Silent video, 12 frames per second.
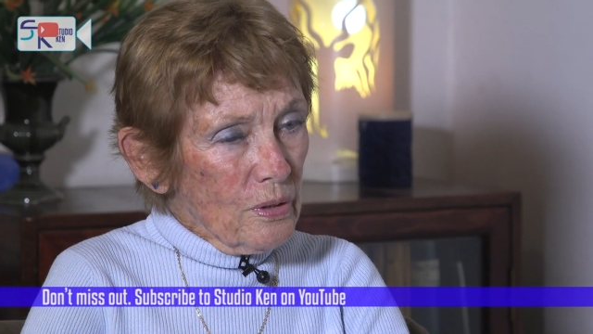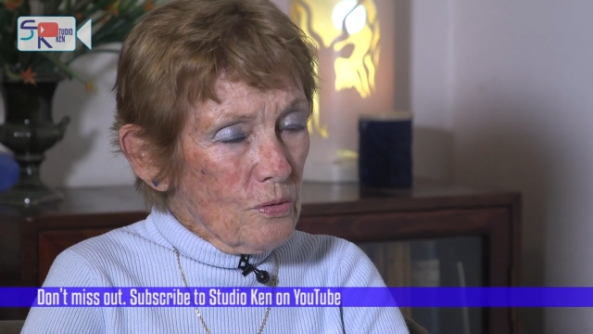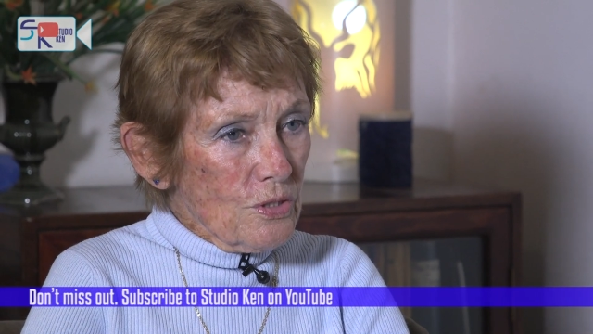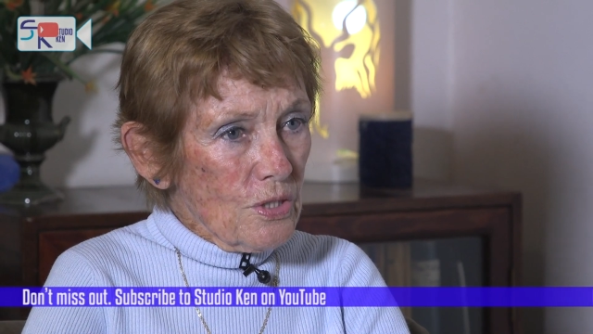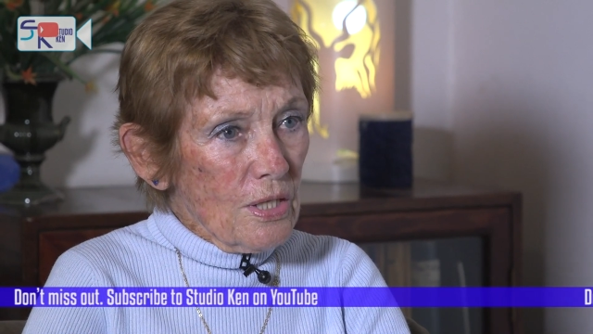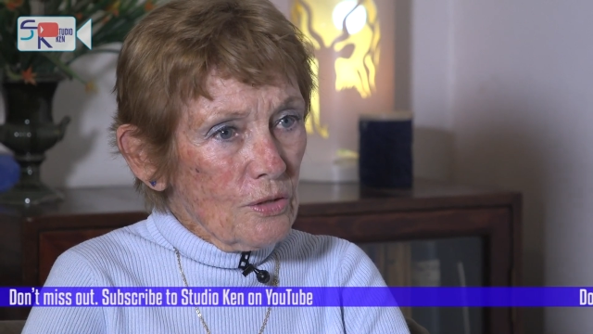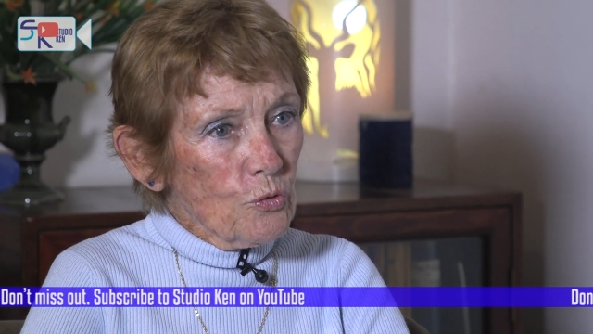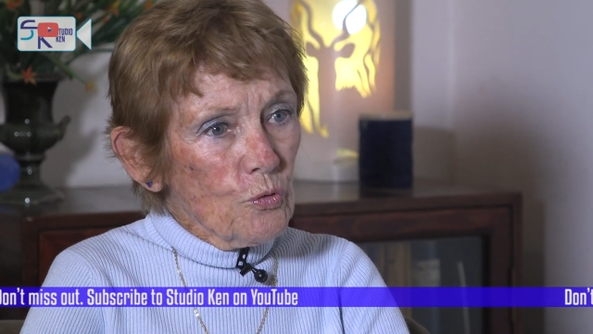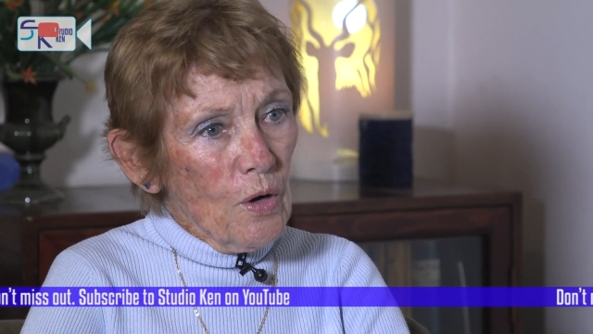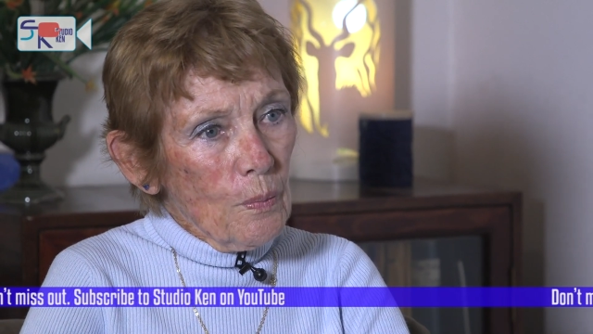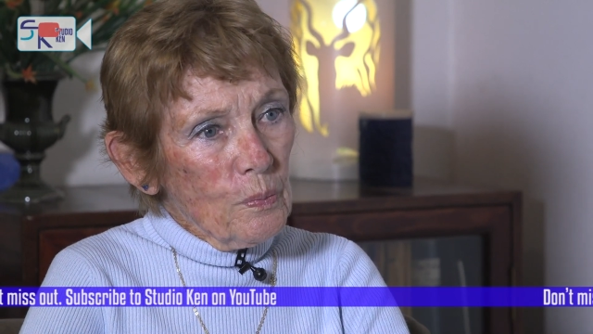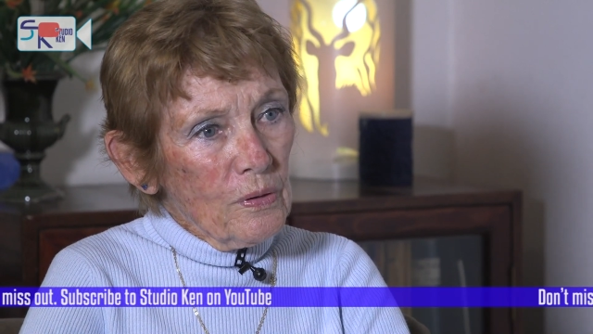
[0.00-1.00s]
because I grew
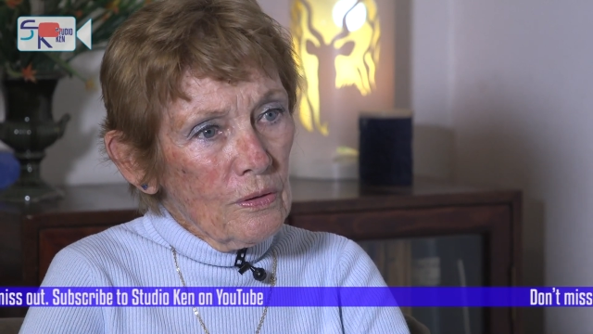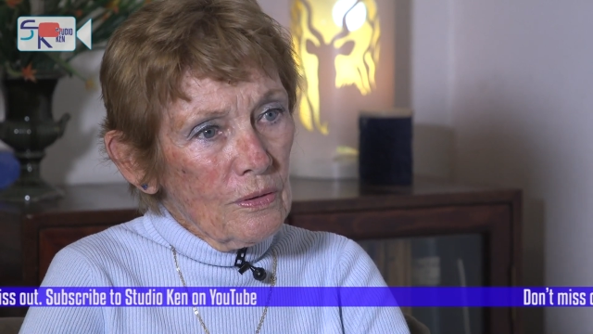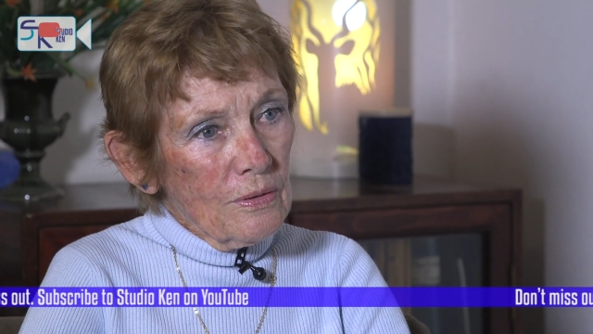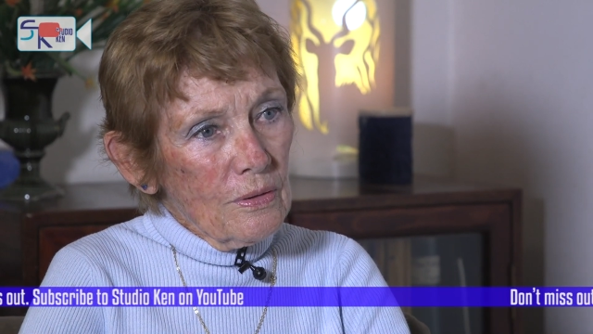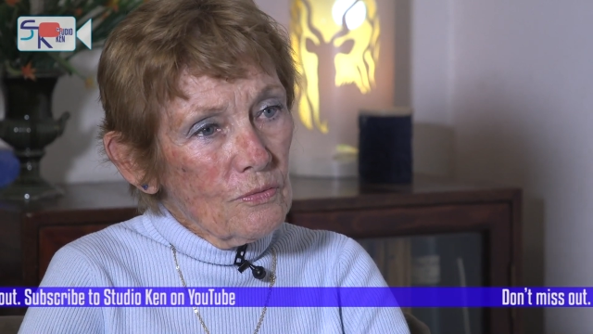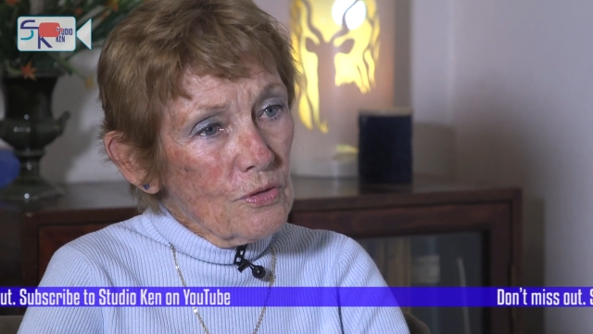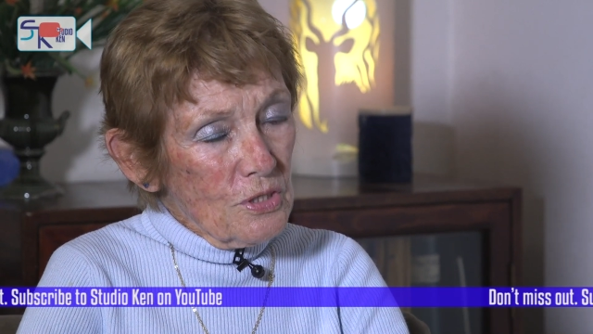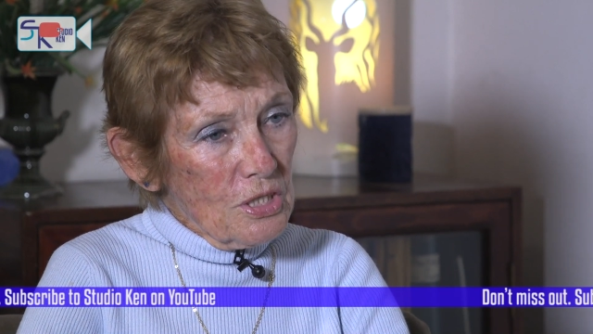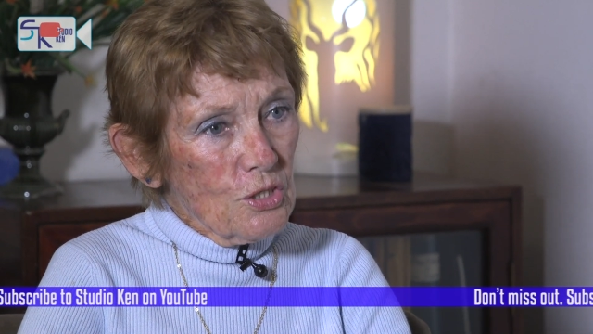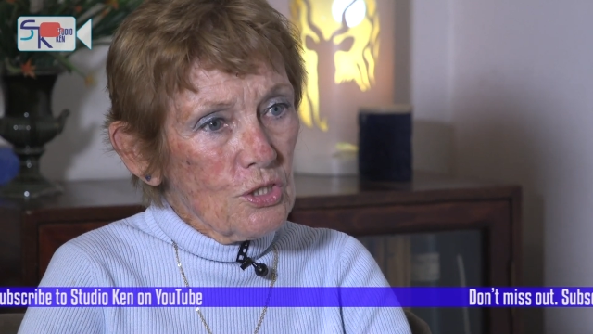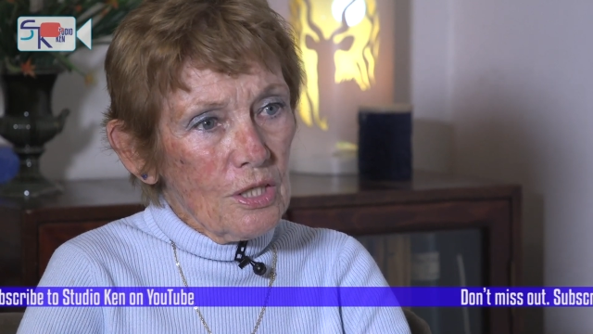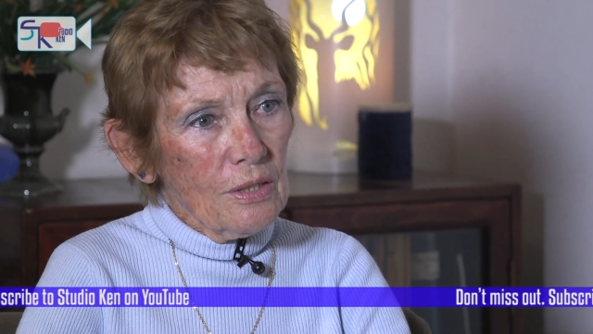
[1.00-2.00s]
up in
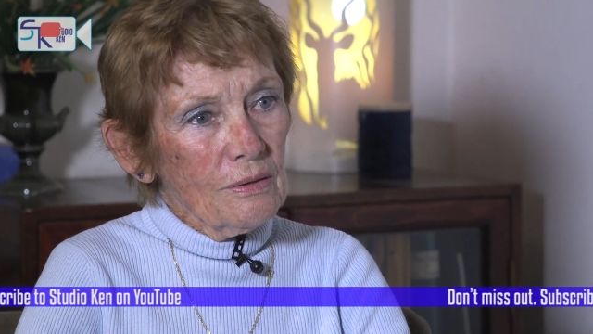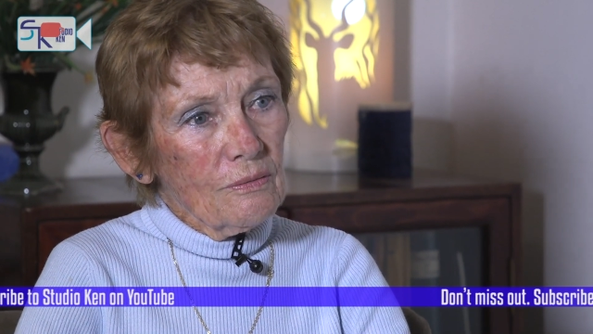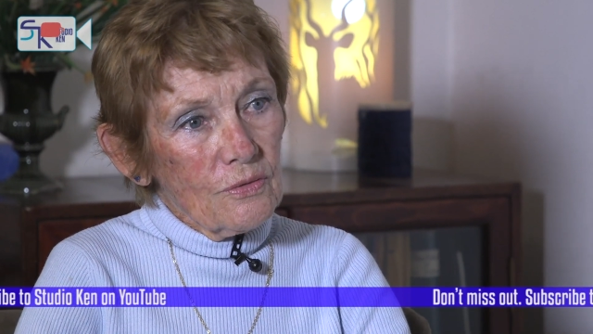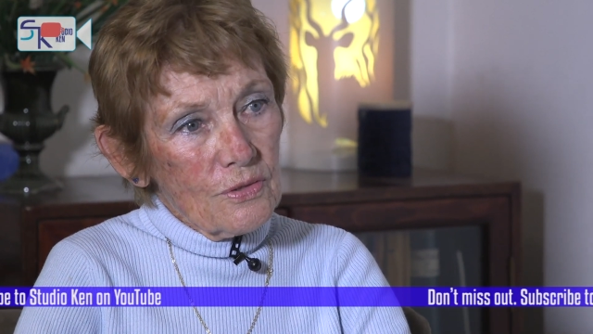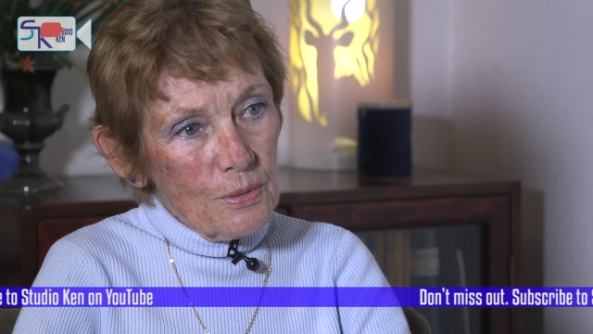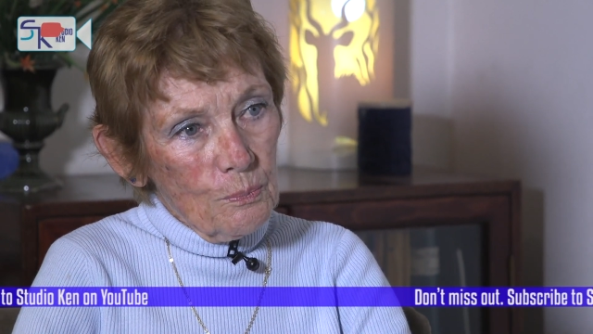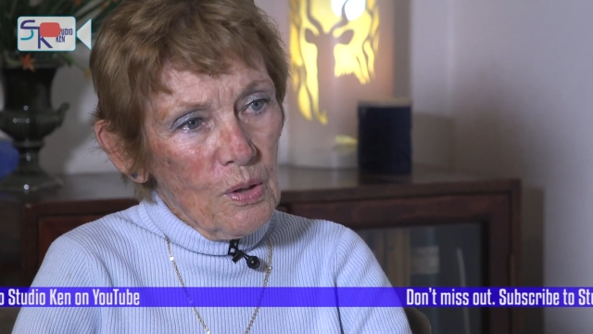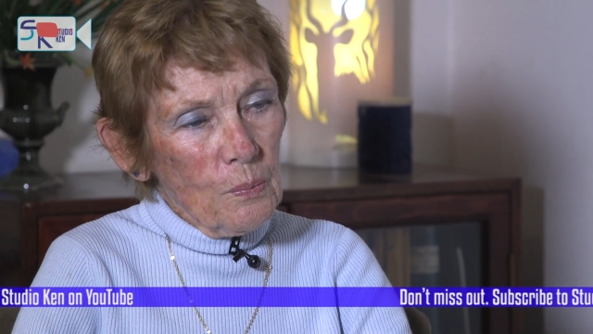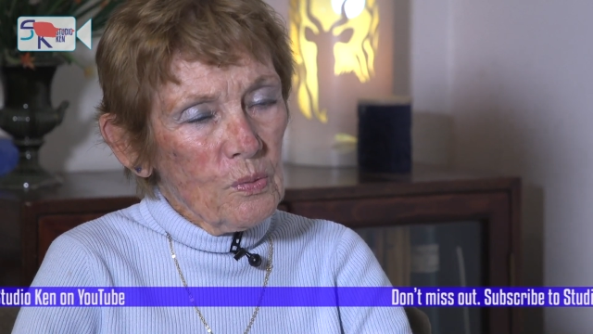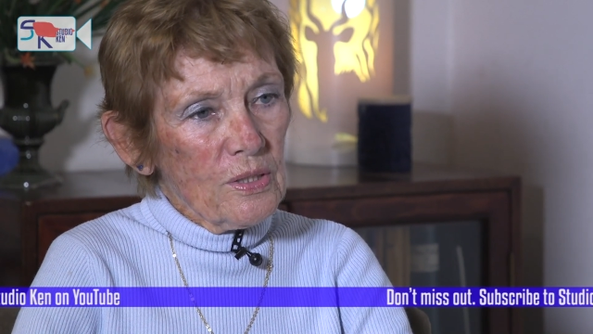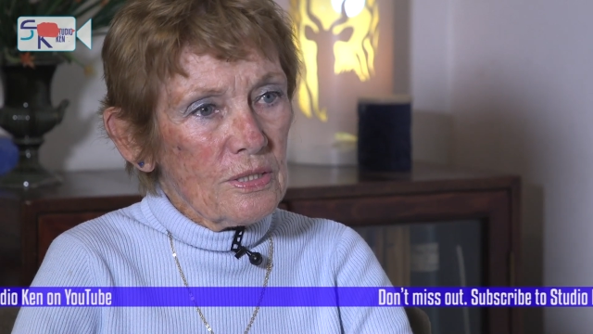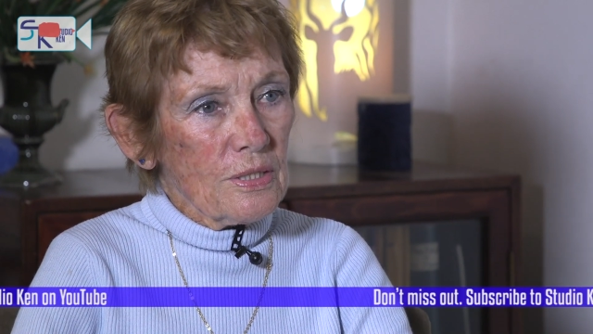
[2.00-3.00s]
Rhodesia,
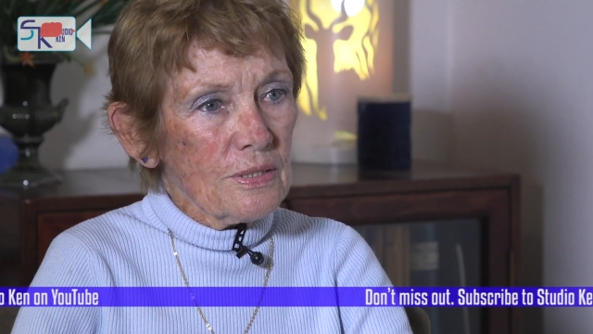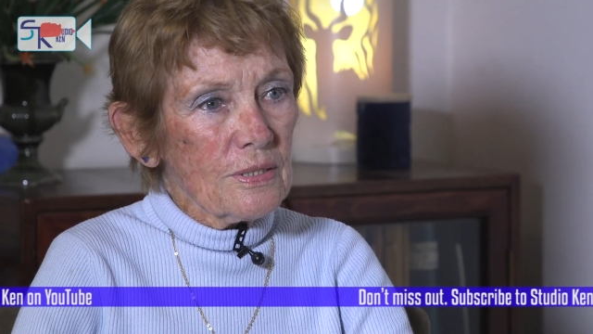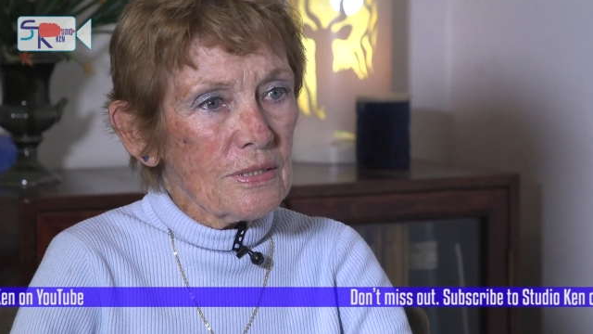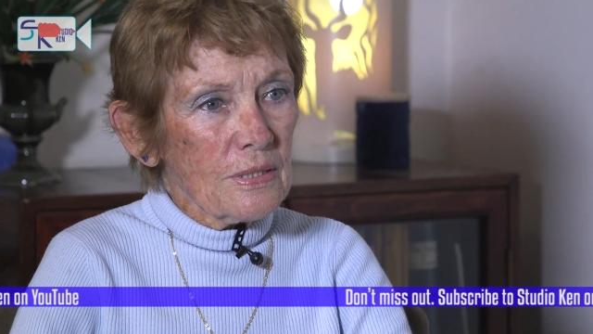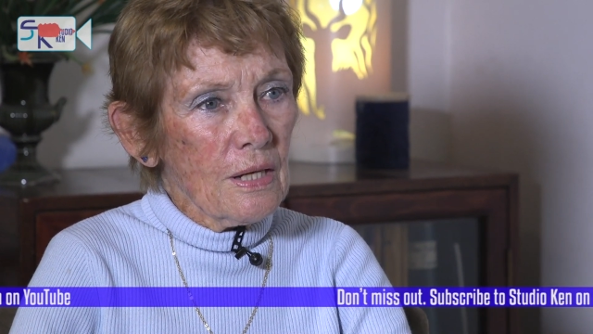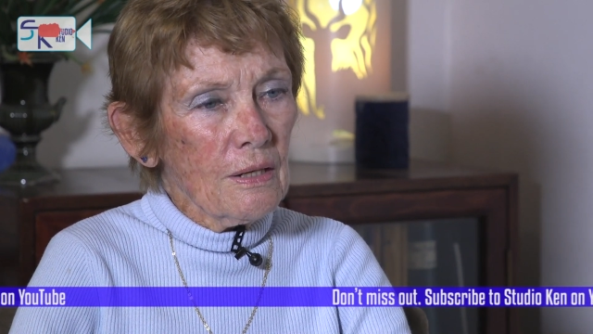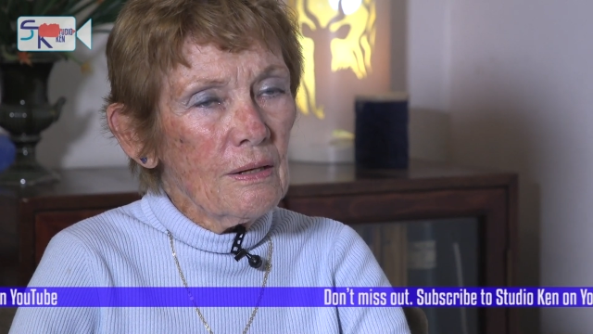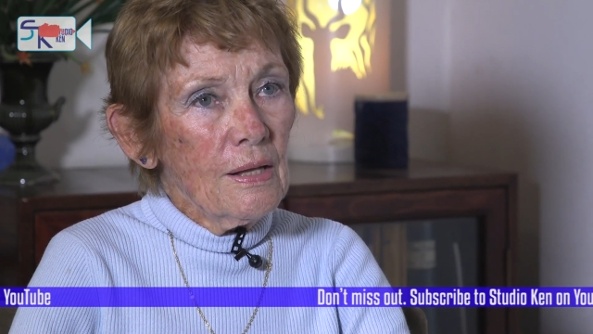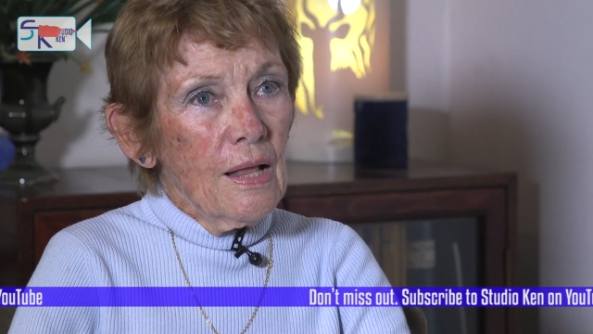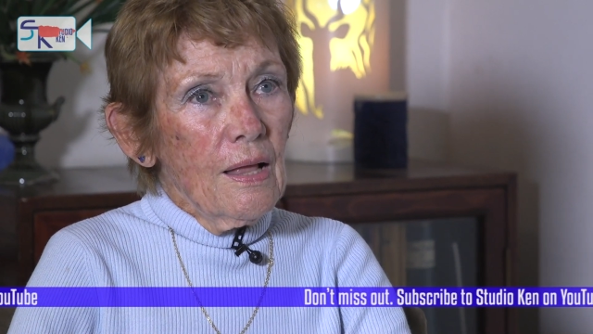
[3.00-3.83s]
Zimbabwe as it is now.